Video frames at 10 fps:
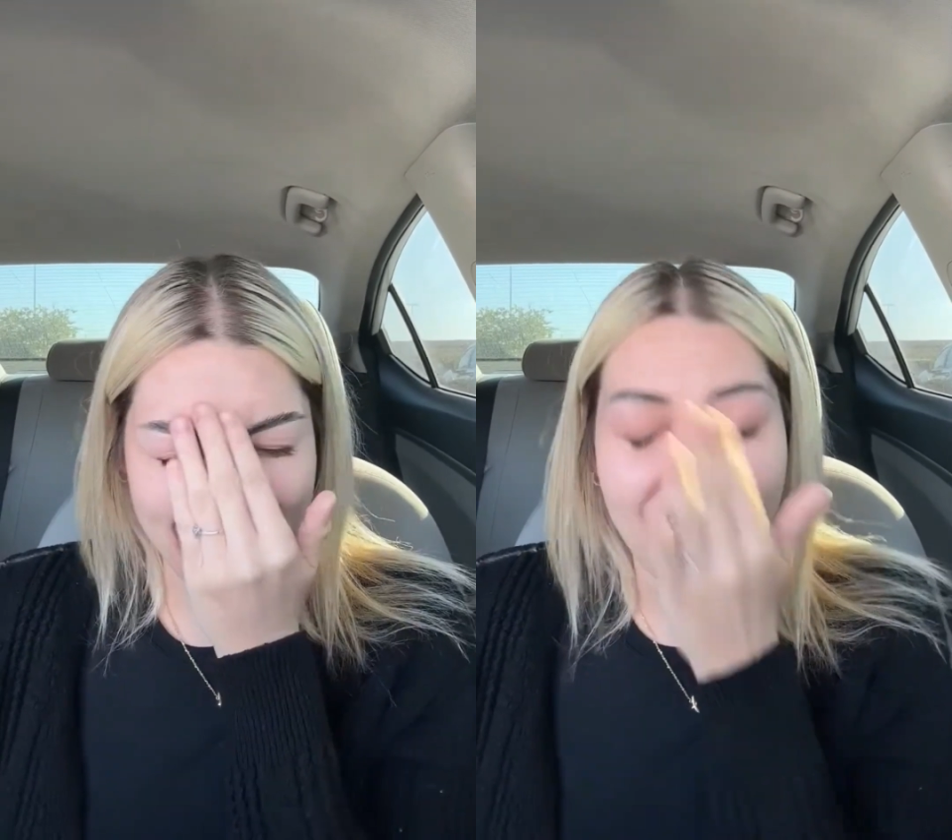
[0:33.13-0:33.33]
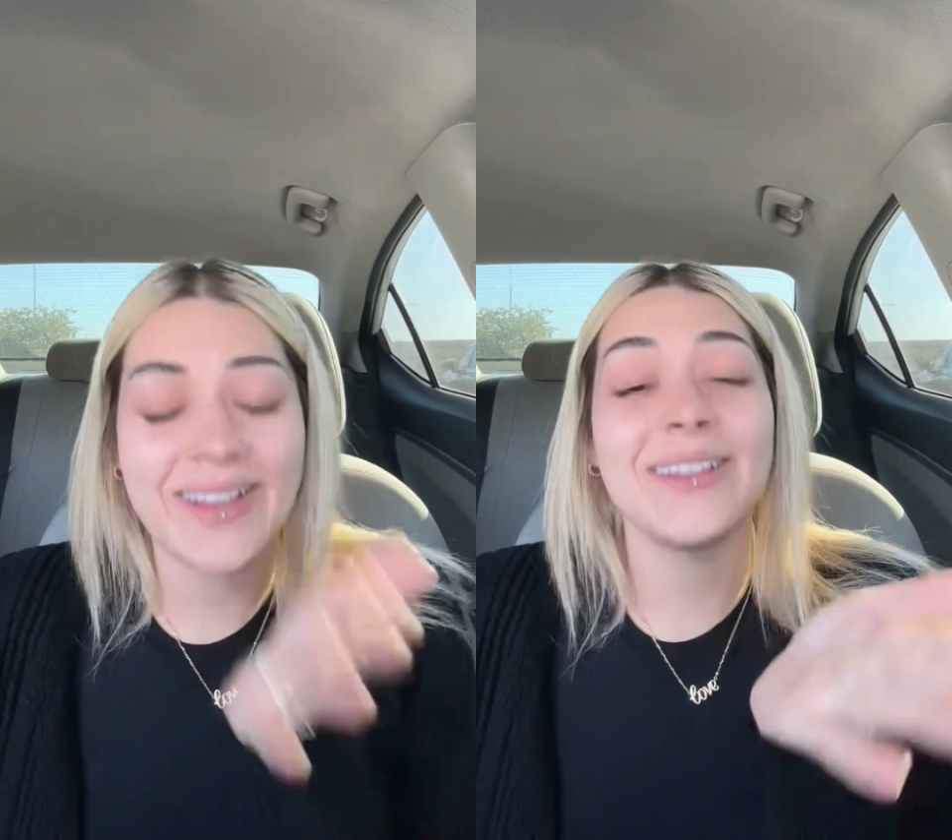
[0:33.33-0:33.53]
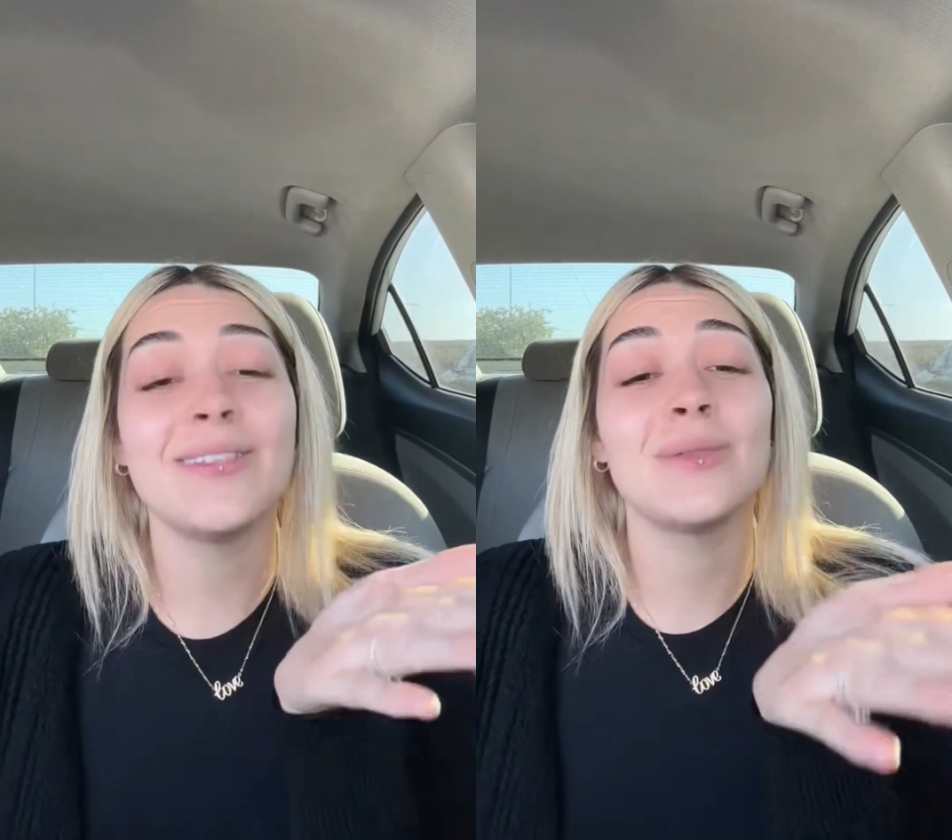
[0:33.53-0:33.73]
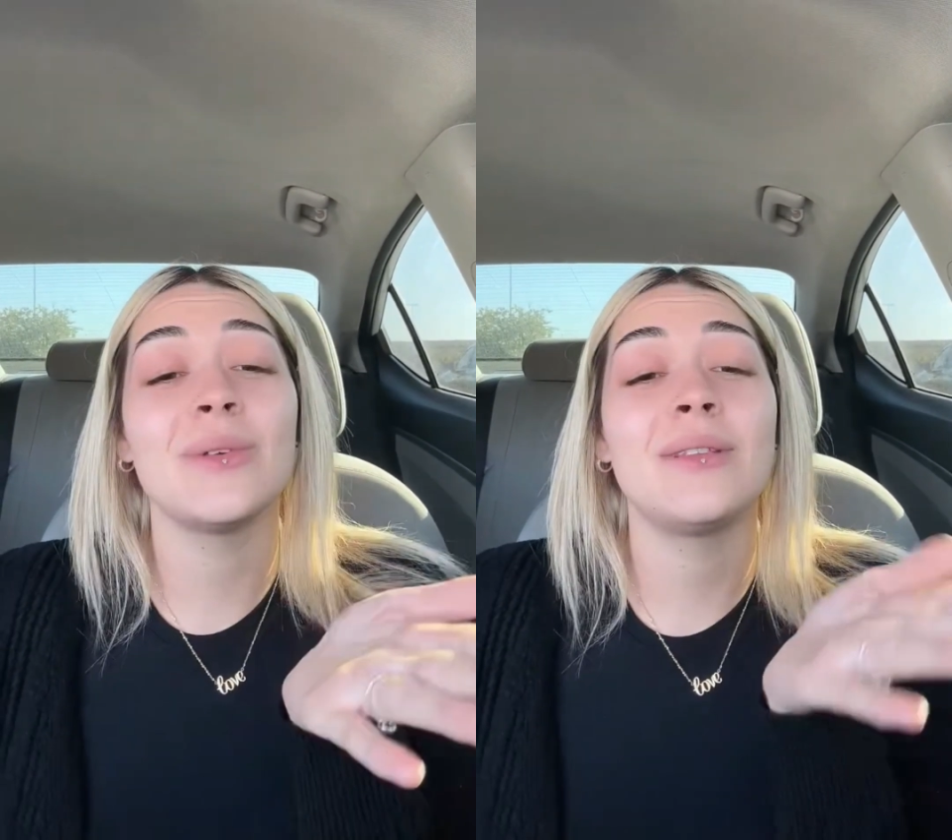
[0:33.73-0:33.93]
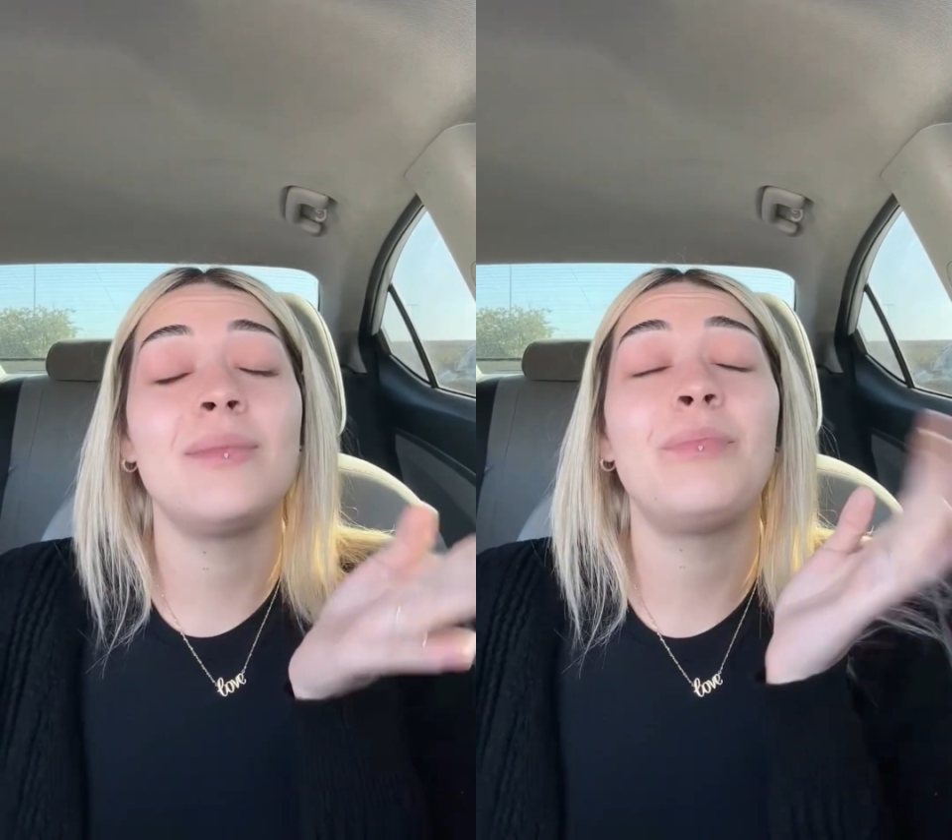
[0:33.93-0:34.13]
God, that's so
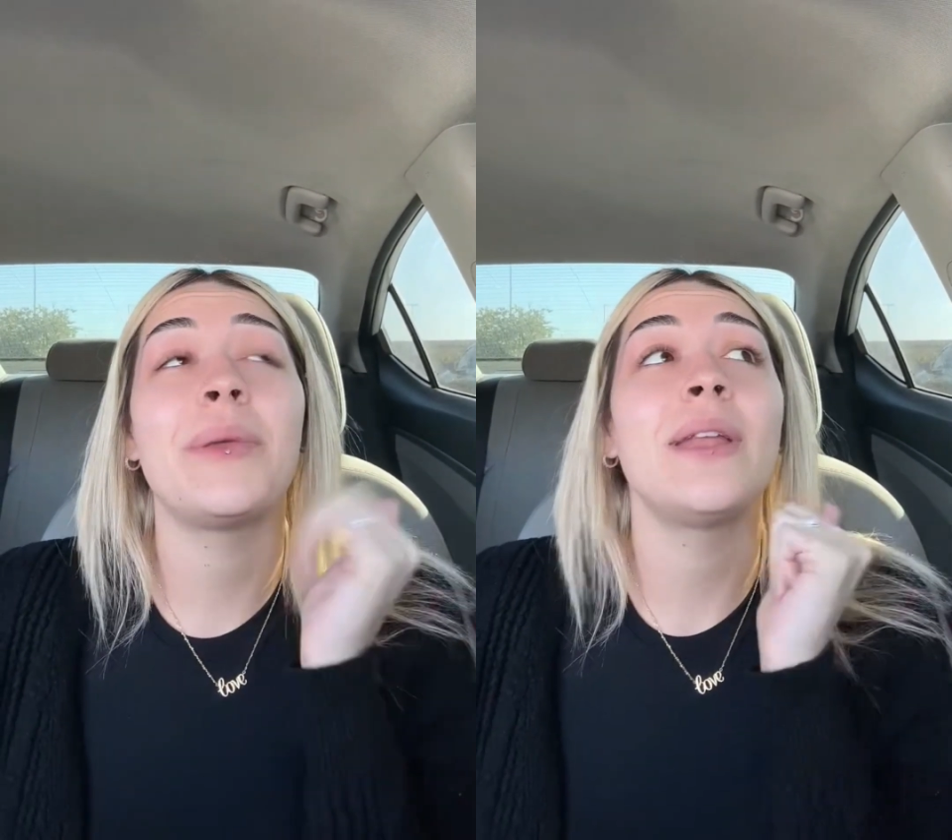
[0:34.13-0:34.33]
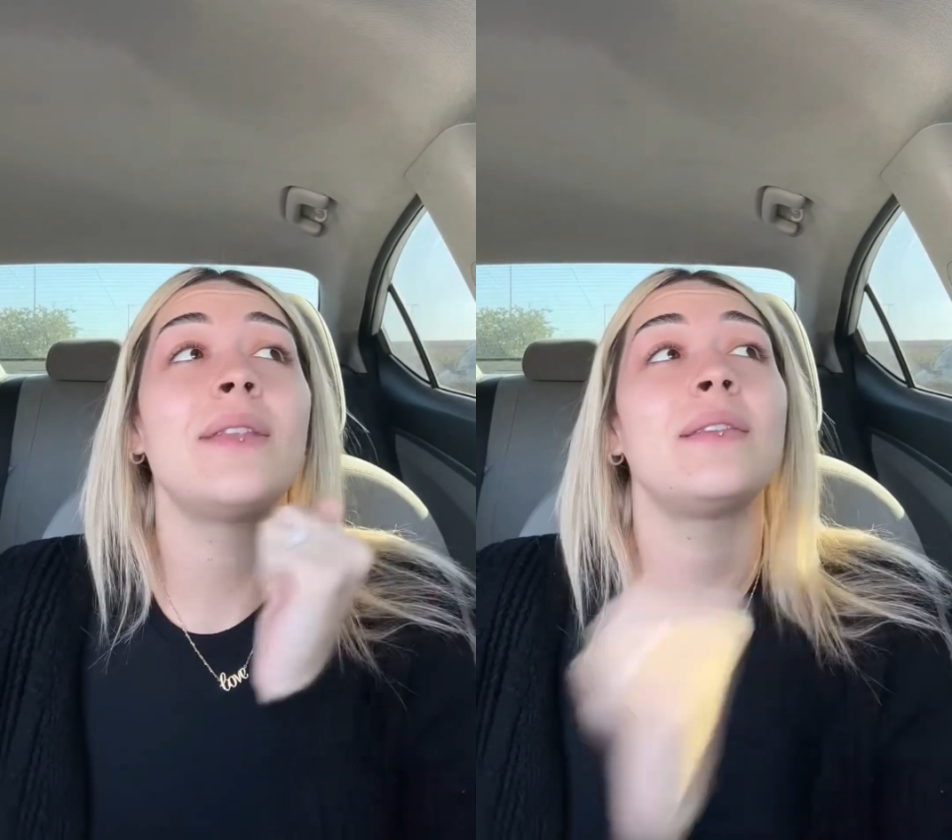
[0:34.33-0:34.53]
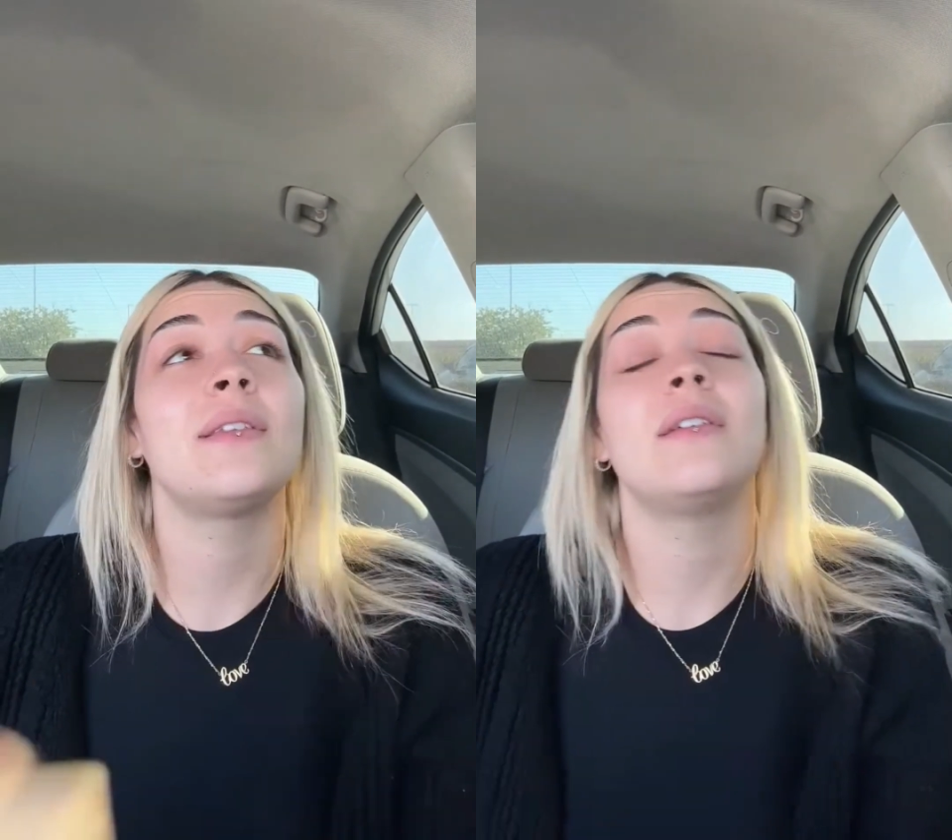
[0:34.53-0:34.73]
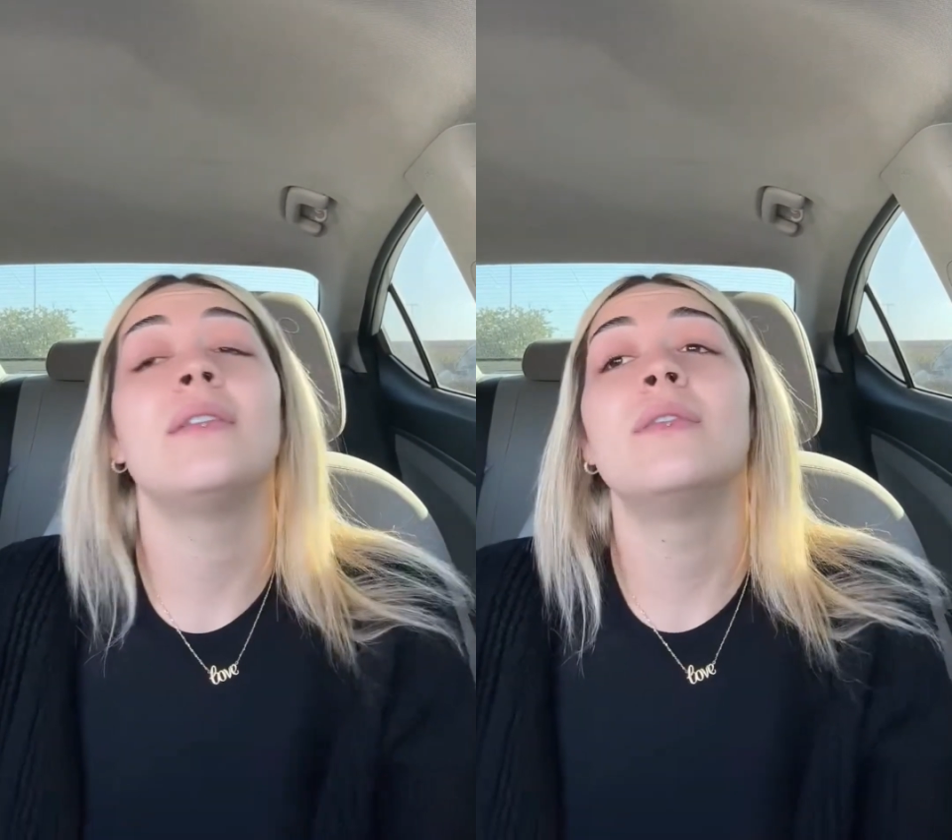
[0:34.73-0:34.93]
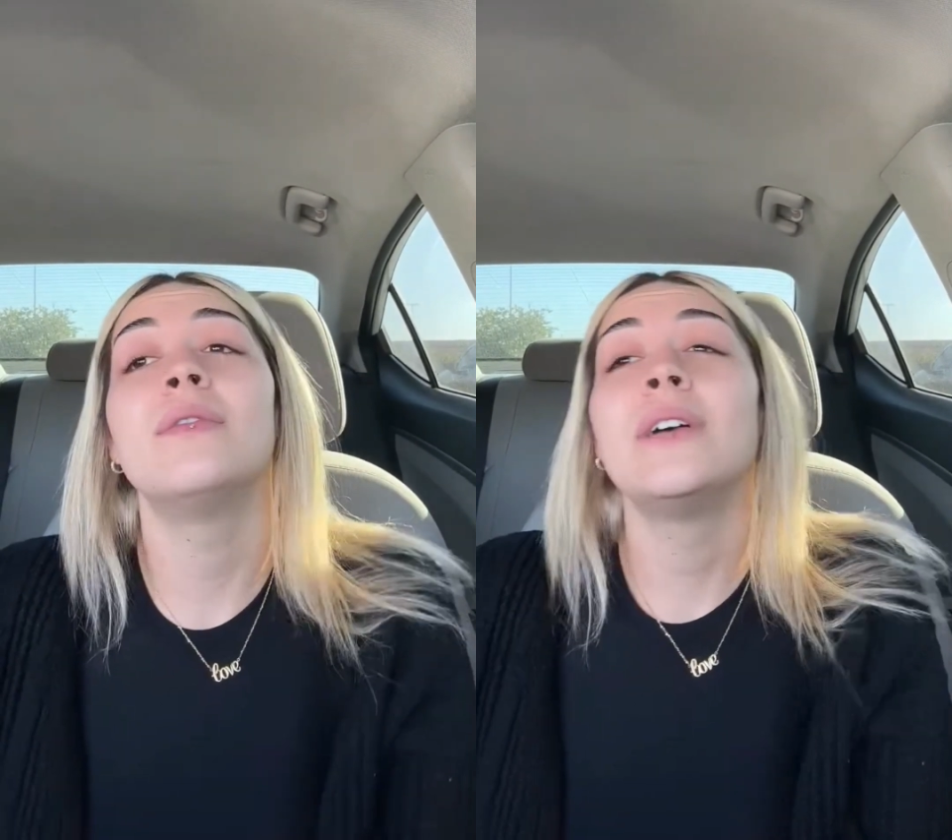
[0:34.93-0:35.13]

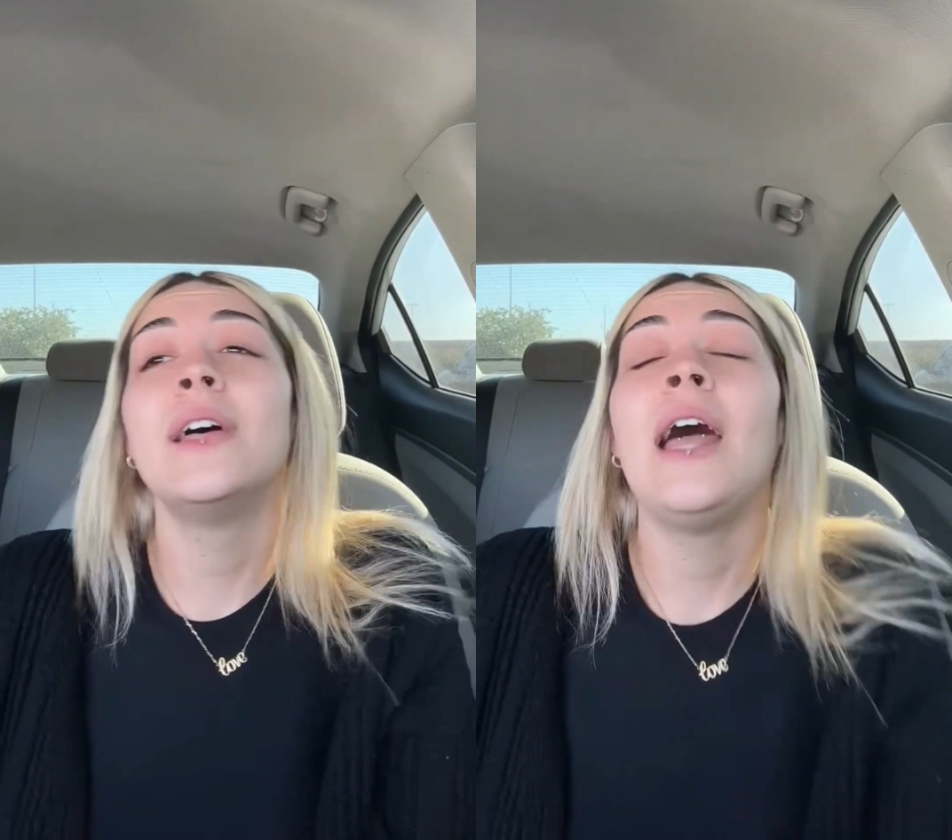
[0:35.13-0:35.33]
expensive.